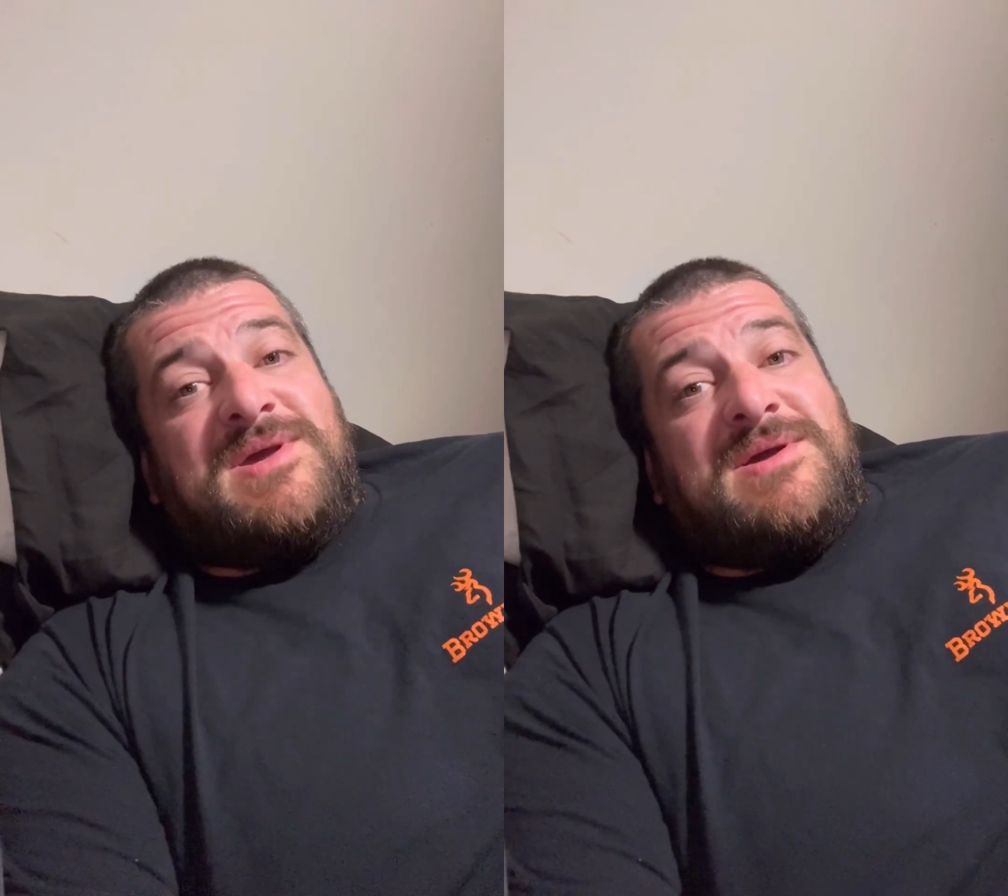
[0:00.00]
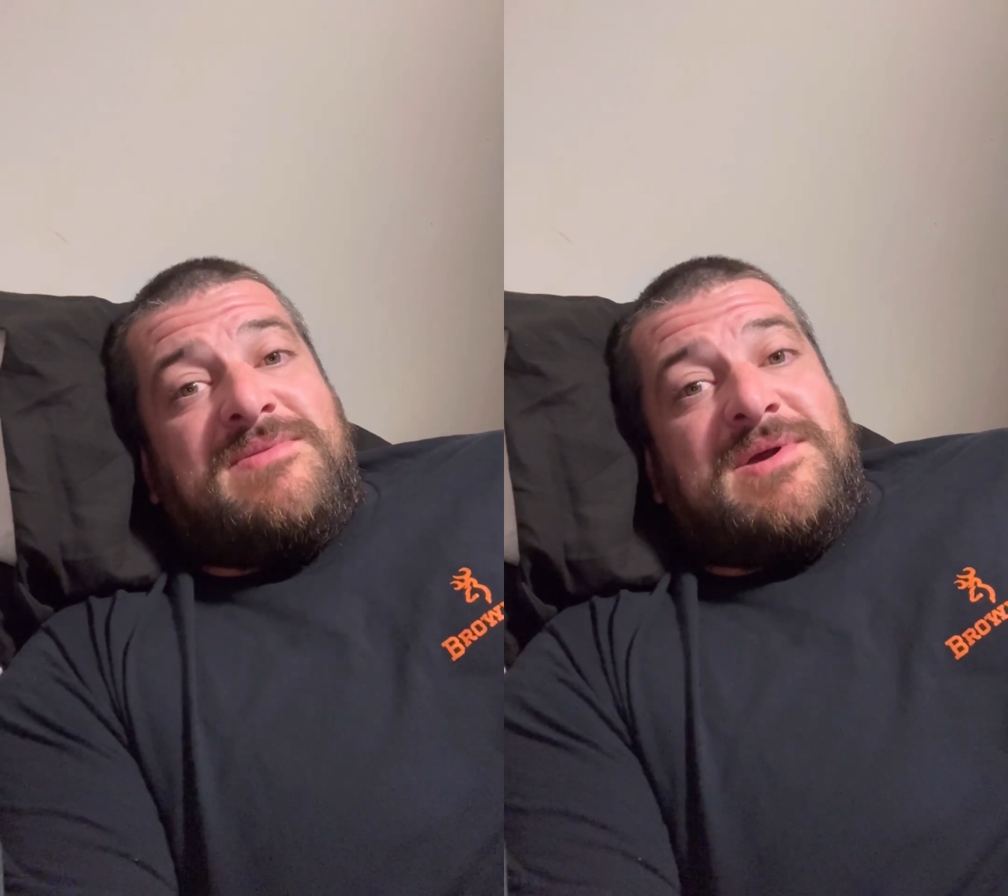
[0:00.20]

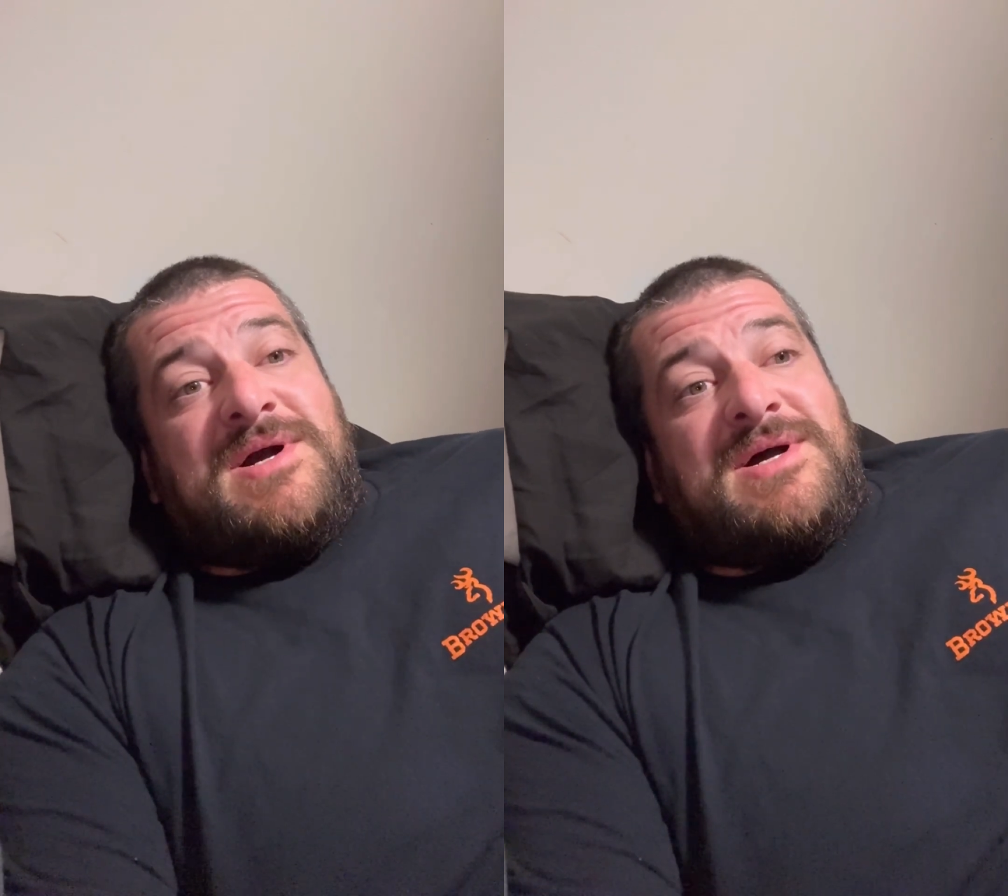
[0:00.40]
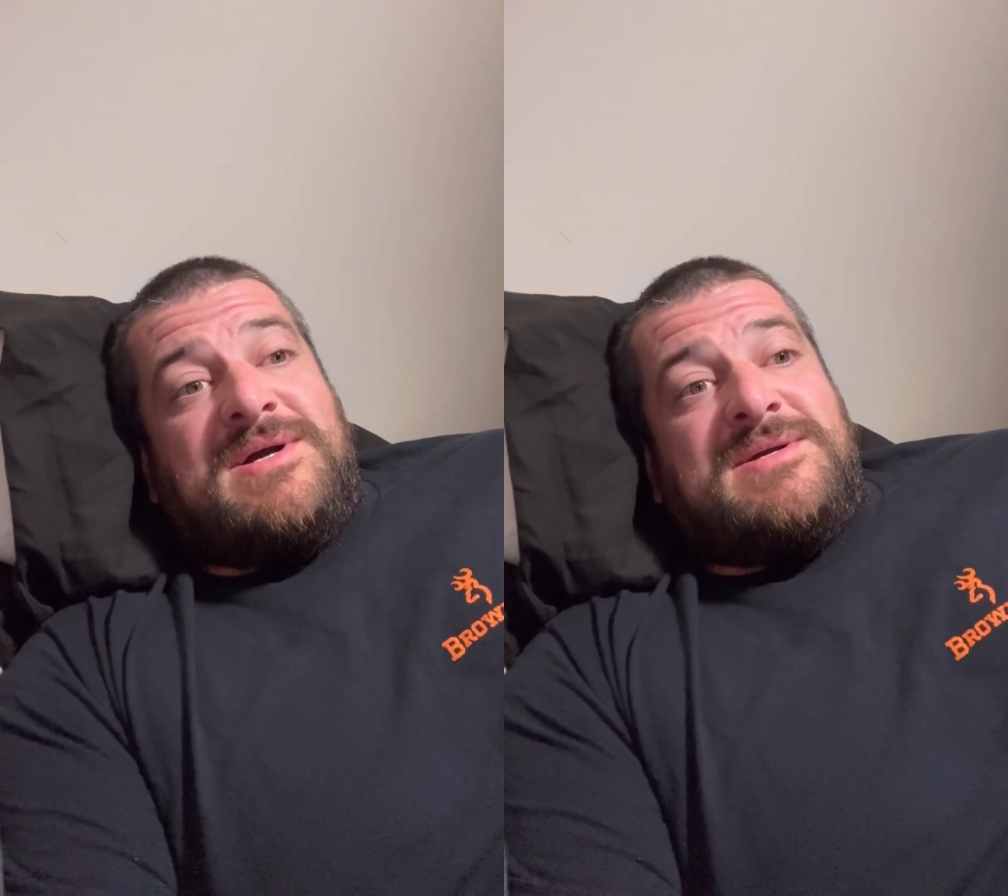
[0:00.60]
and the
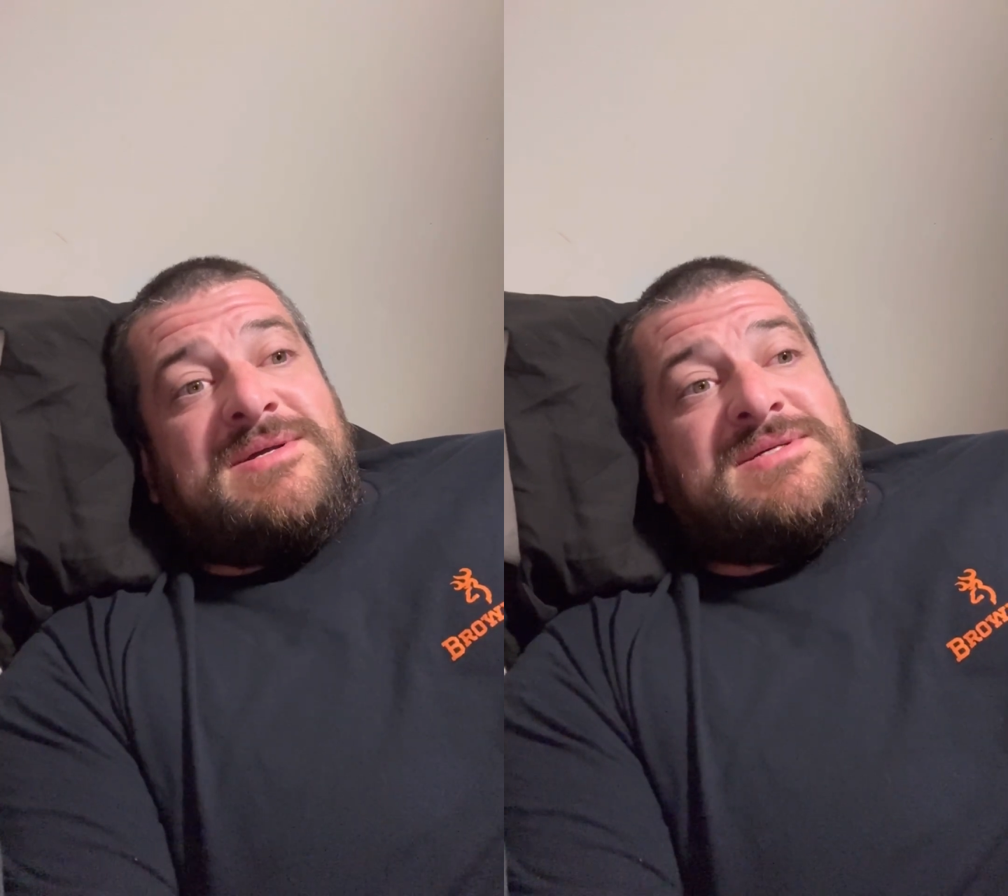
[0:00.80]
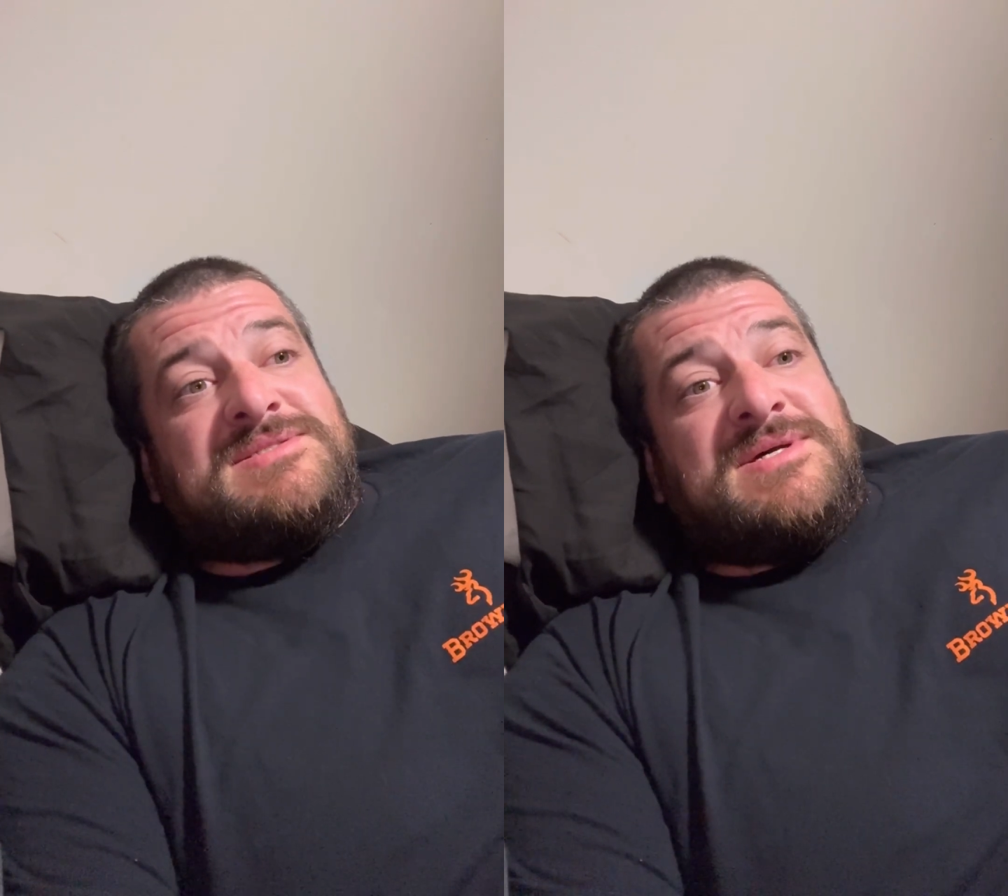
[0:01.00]
guy
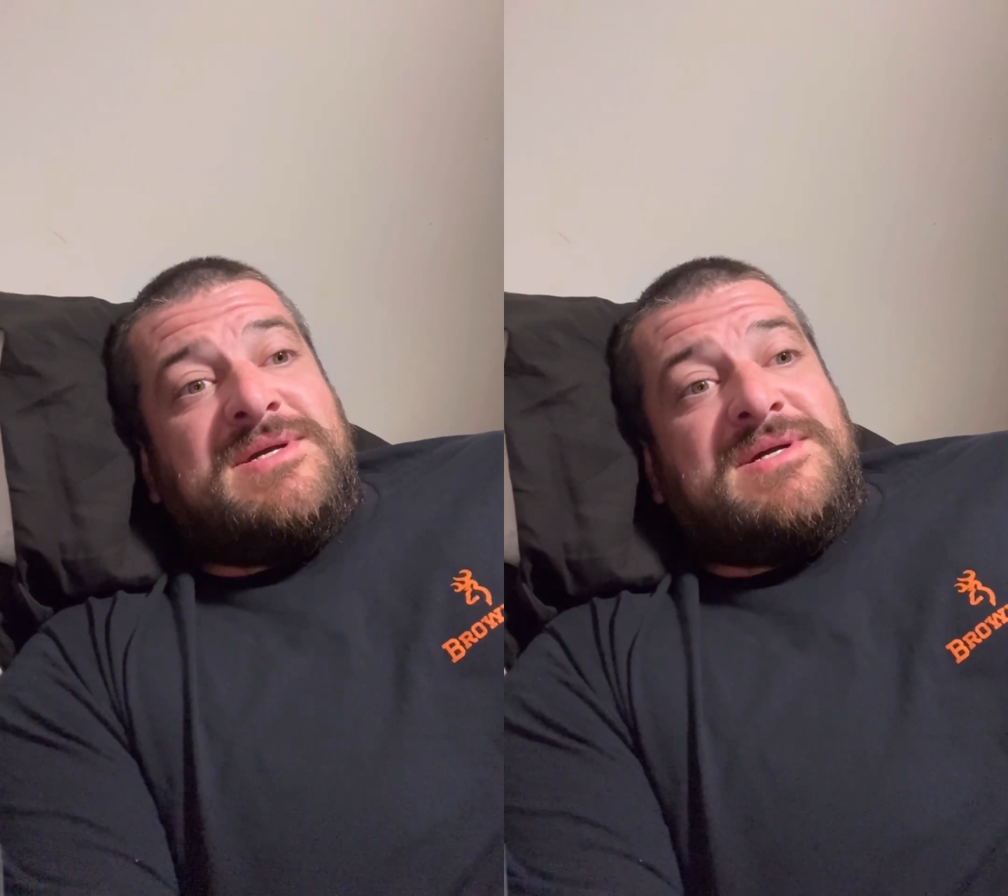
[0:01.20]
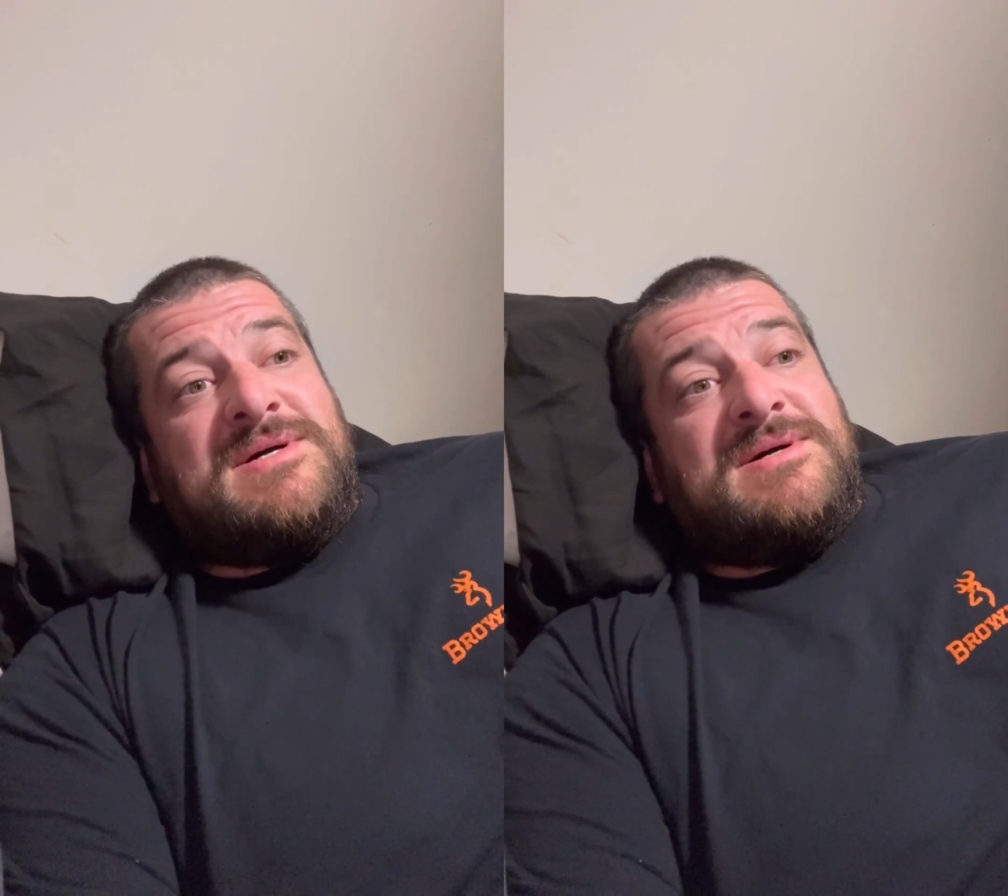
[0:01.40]
is
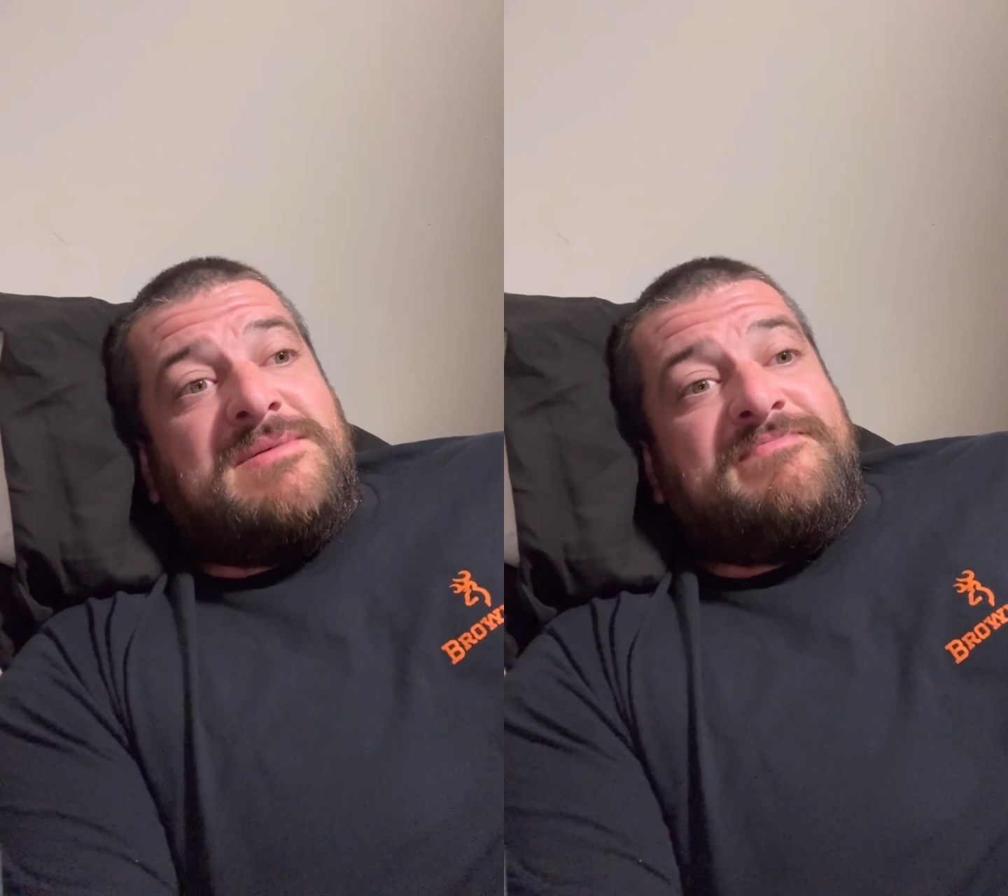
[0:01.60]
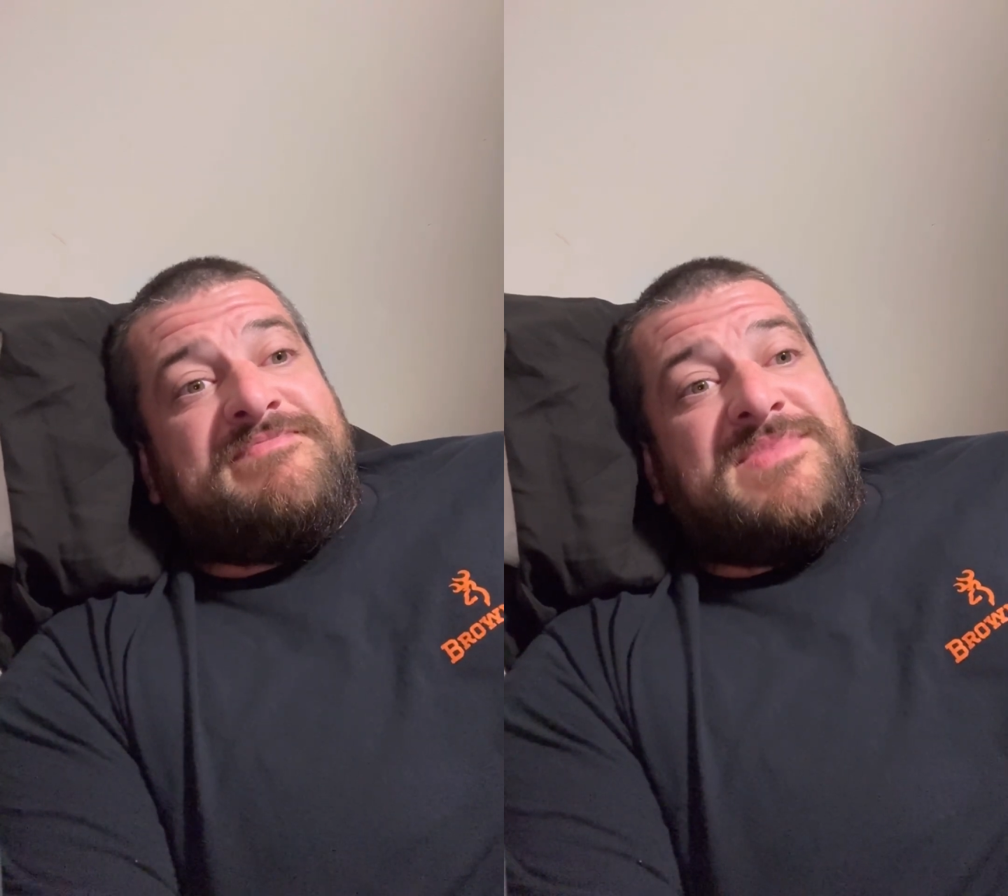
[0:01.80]
like
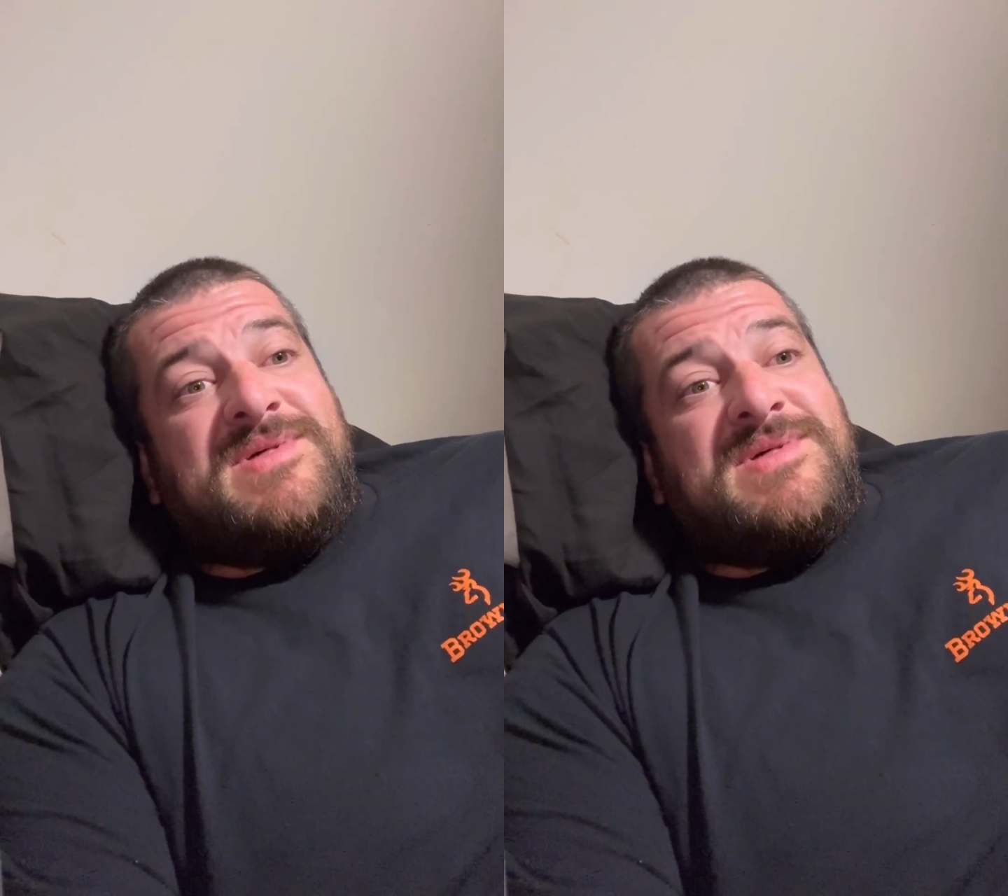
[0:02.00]
um,